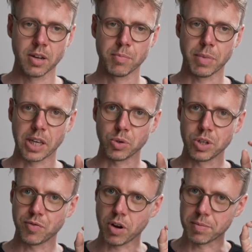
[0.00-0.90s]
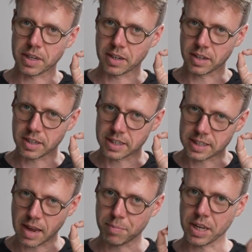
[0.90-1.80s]
by uniformly
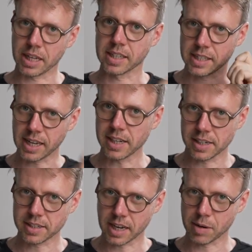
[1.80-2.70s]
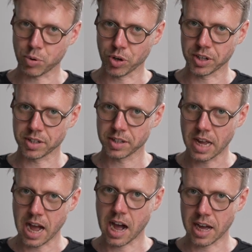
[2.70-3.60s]
sampling a single data point
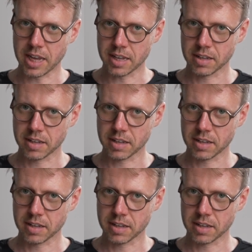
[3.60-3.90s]
I